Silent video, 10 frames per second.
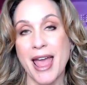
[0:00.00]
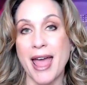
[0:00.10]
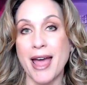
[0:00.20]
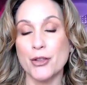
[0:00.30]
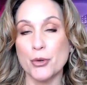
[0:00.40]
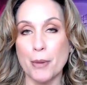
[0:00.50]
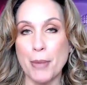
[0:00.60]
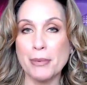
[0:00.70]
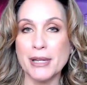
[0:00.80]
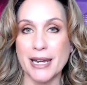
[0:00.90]
And the
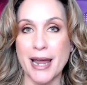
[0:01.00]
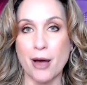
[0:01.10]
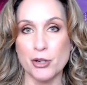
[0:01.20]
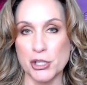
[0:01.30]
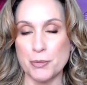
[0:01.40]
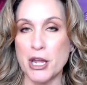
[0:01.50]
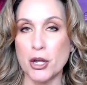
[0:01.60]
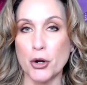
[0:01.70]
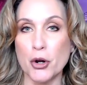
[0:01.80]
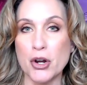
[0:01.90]
Republican House
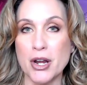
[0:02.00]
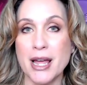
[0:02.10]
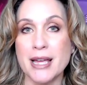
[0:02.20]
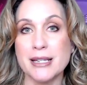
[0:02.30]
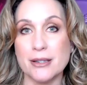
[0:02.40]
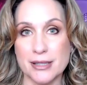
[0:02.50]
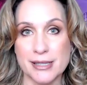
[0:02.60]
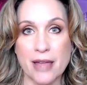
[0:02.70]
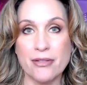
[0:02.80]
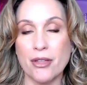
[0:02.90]
Speaker
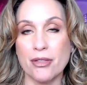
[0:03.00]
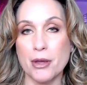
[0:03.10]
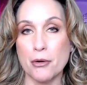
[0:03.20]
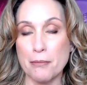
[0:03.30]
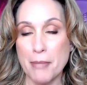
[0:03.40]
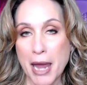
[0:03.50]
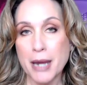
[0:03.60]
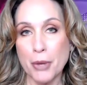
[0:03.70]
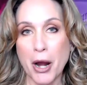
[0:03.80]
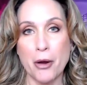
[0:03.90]
said that their
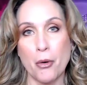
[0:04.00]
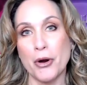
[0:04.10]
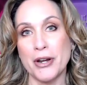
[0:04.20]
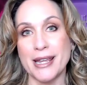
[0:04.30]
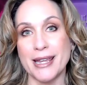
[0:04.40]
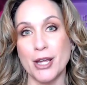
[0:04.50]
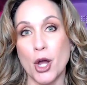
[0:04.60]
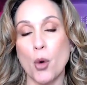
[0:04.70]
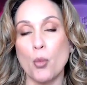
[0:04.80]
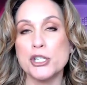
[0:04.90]
main priority
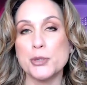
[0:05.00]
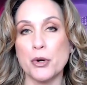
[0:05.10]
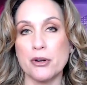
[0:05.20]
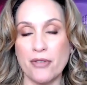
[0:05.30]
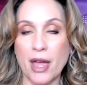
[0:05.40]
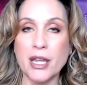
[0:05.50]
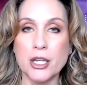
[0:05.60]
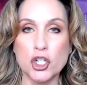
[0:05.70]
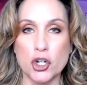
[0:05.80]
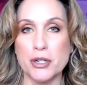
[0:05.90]
was preventing
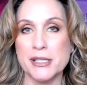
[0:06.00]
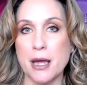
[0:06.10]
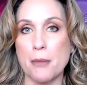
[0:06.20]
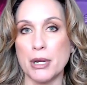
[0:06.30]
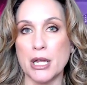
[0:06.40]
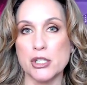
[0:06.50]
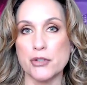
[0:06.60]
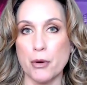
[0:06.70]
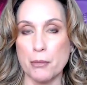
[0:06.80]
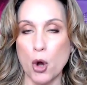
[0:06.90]
insurance companies
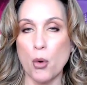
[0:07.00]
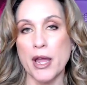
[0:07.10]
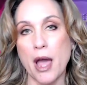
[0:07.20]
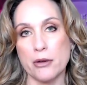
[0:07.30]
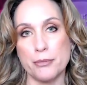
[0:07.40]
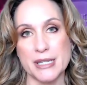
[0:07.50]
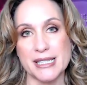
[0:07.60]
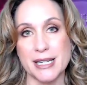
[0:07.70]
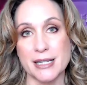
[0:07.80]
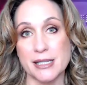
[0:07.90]
from going out of
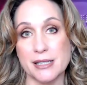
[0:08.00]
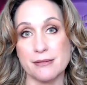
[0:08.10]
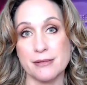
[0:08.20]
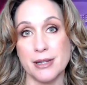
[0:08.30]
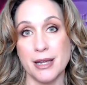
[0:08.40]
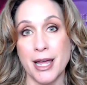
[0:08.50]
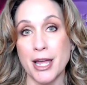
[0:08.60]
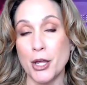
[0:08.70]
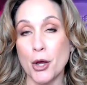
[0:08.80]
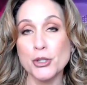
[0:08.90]
business.
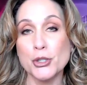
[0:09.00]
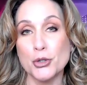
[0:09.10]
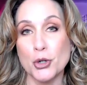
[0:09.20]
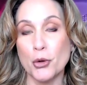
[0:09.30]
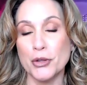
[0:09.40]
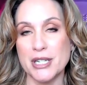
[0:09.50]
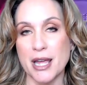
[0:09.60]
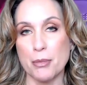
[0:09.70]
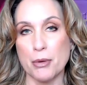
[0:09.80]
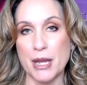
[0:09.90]
He also told the
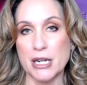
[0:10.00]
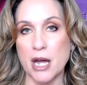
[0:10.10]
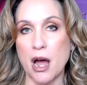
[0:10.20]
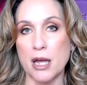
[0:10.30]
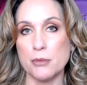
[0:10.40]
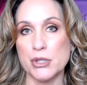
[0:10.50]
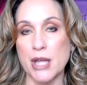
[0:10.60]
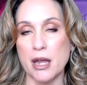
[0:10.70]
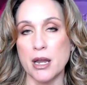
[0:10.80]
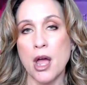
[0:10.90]
Tampa Bay Times
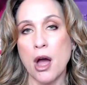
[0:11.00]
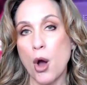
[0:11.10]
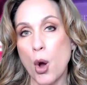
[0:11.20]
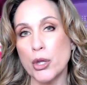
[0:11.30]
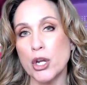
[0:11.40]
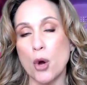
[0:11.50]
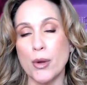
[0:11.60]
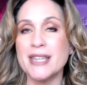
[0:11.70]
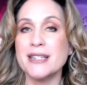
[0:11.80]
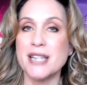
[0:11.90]
that, oh, you know,
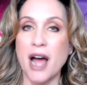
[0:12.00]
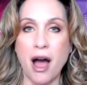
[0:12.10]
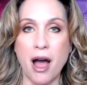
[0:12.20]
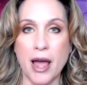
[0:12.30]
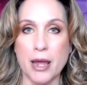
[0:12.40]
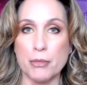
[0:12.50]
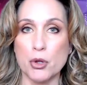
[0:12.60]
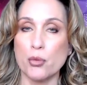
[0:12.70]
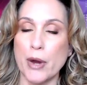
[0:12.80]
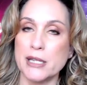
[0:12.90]
in time,
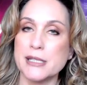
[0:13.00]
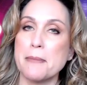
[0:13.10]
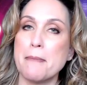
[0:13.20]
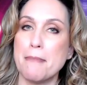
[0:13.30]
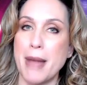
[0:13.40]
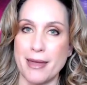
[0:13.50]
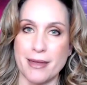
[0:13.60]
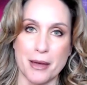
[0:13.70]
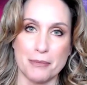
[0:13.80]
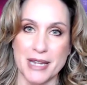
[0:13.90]
the rates might
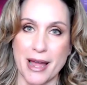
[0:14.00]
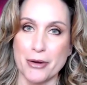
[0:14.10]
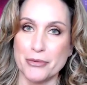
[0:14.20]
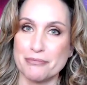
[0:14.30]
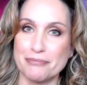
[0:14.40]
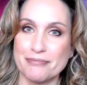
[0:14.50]
come down.